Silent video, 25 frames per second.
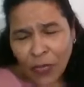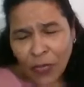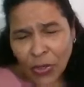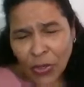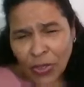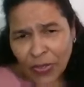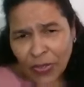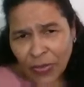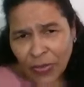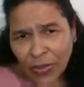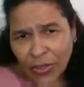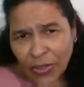
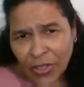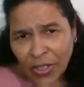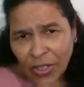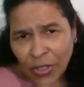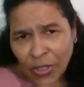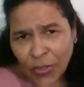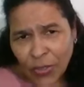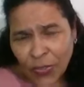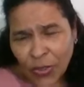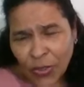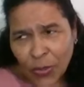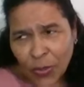first for
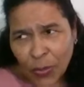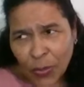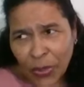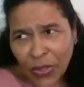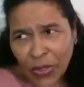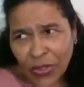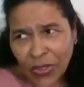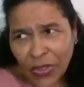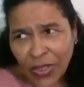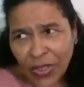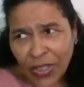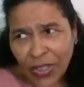Centers for
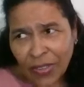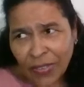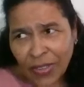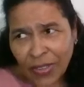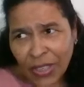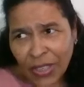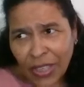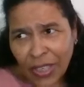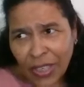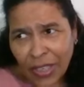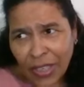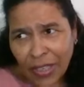Spiritual
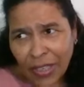Living,